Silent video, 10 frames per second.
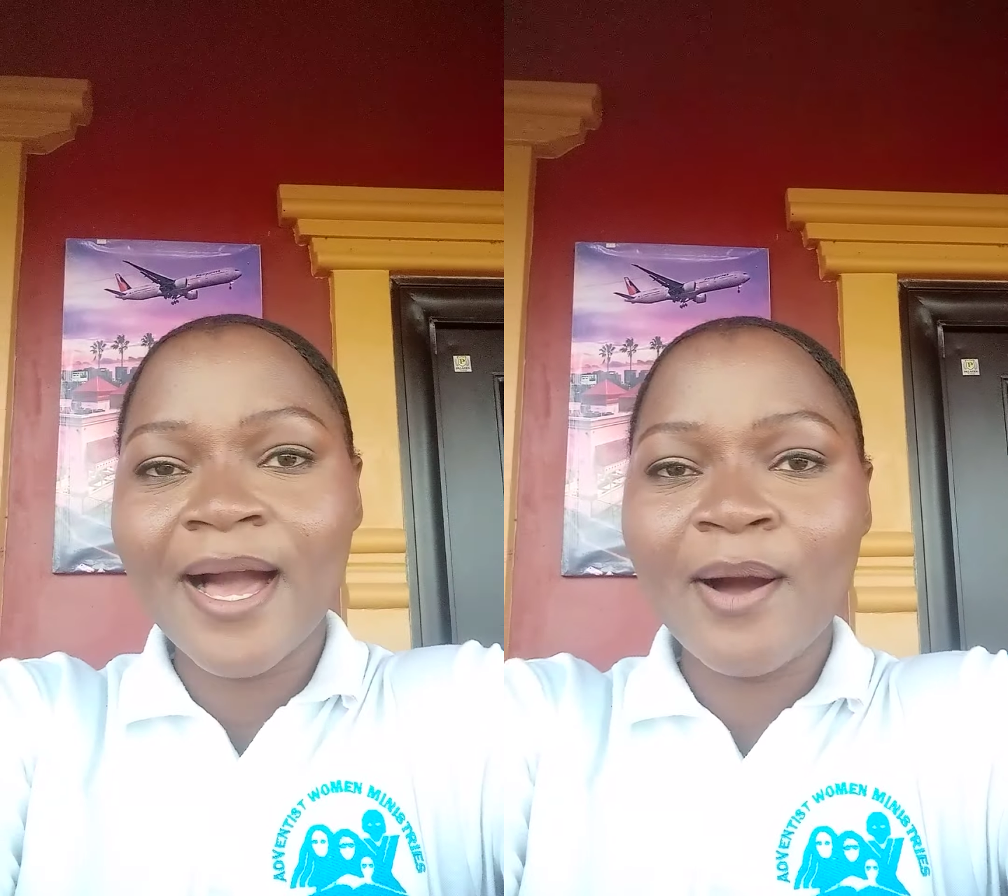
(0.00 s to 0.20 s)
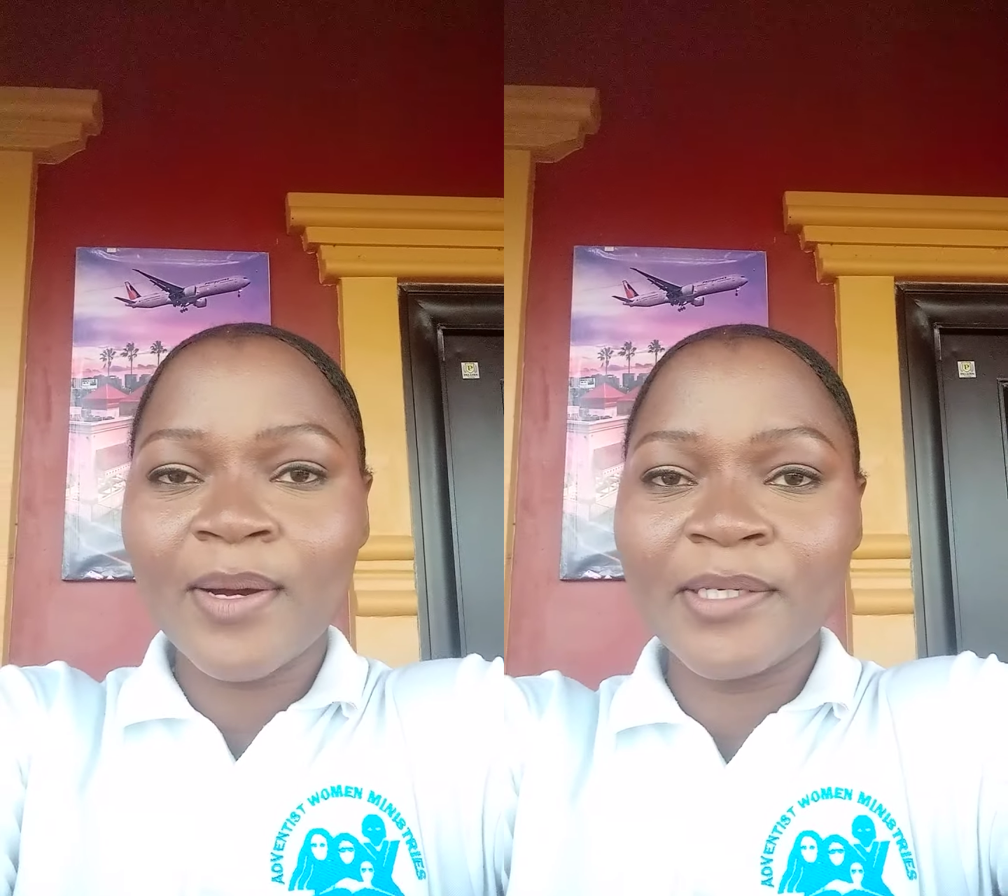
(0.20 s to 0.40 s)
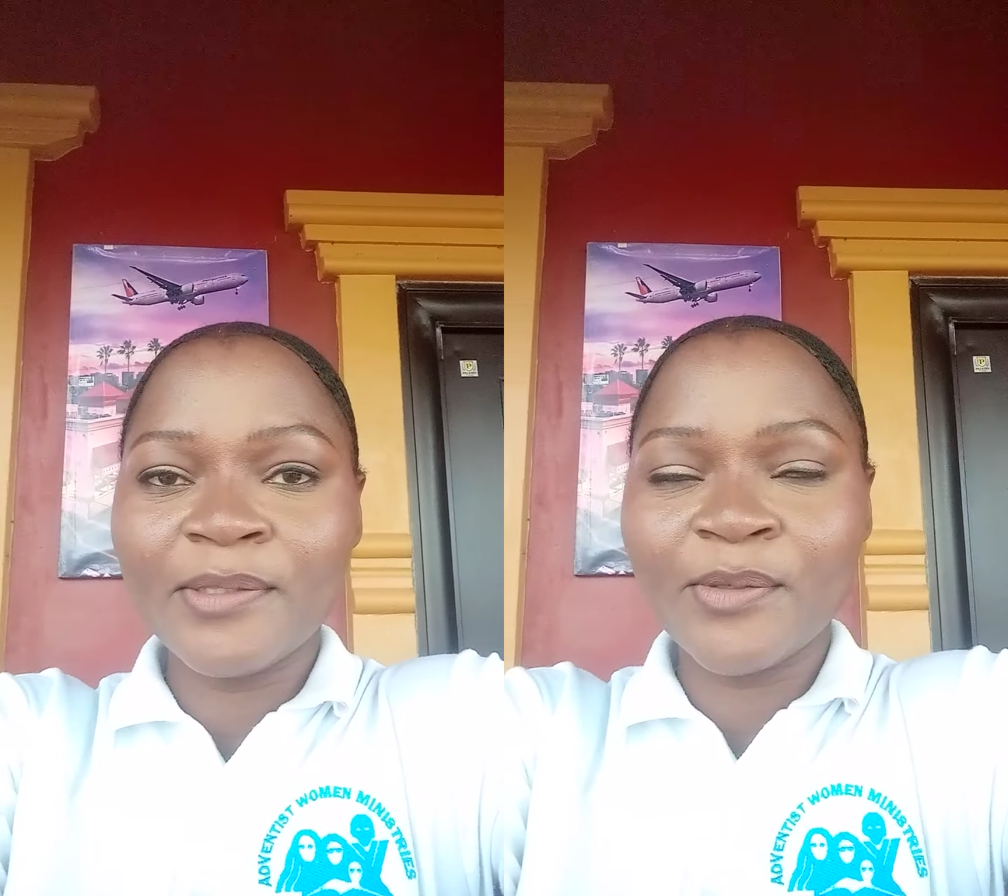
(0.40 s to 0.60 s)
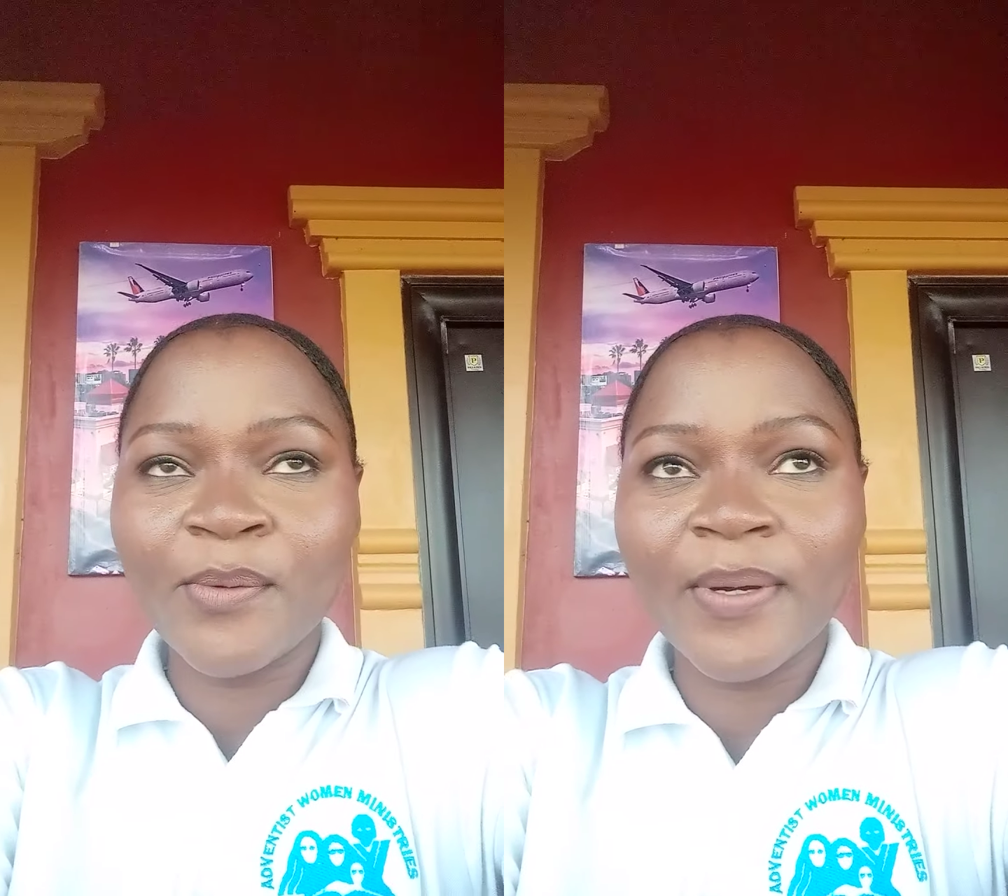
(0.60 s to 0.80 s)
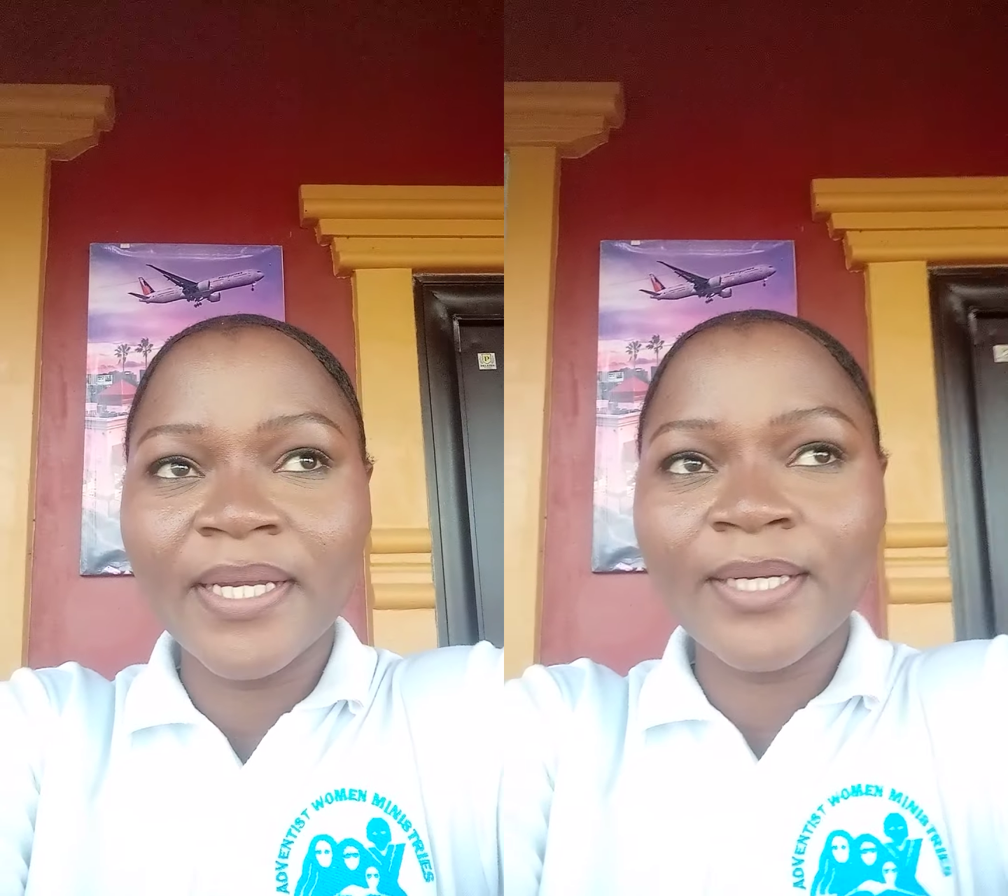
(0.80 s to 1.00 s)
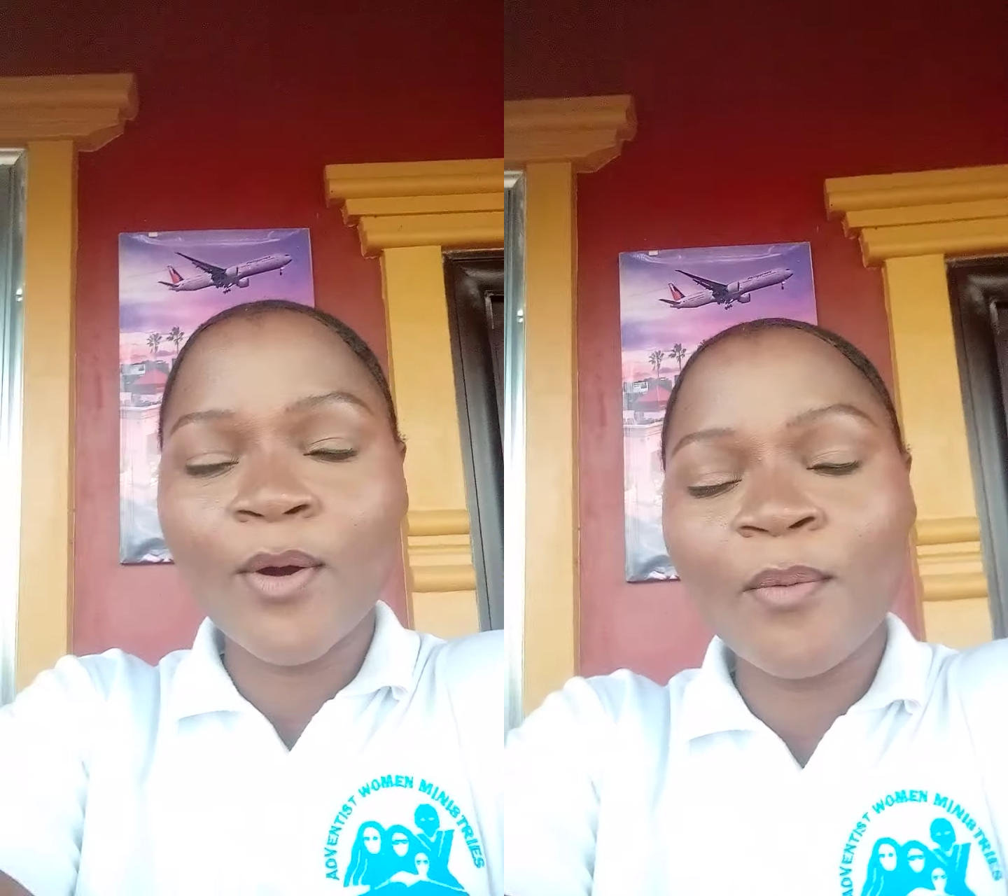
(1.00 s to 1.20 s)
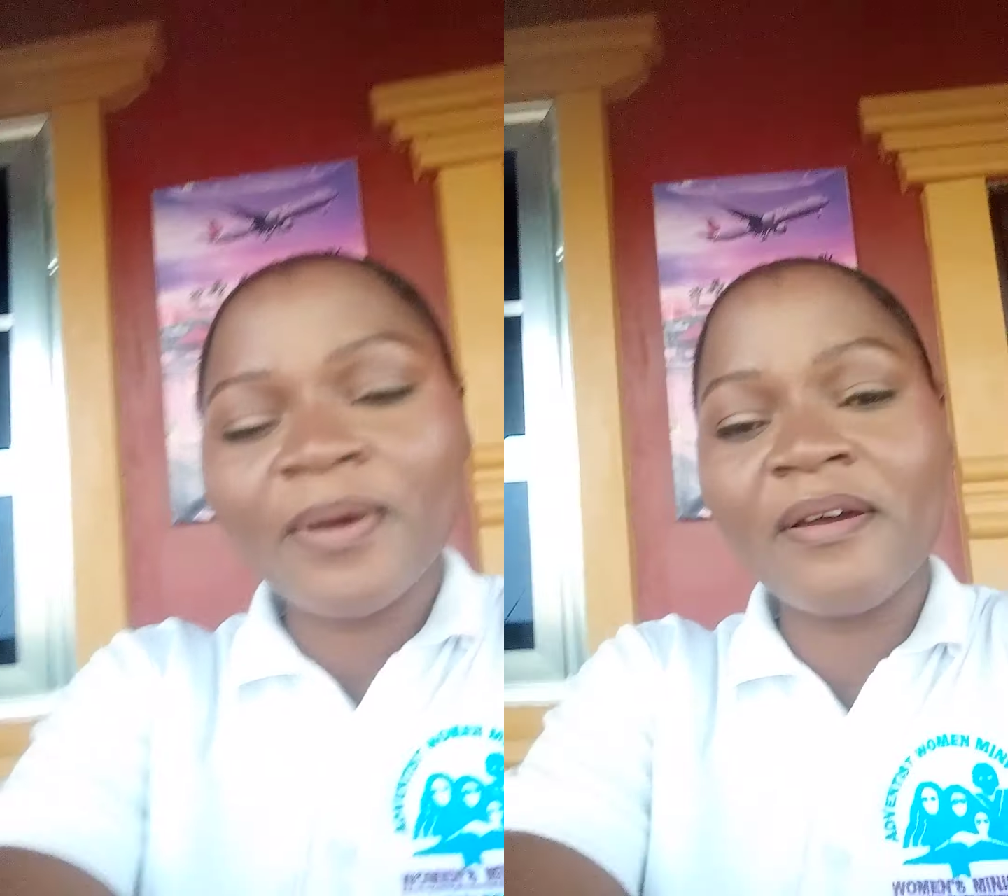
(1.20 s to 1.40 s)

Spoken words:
How are you doing? Hope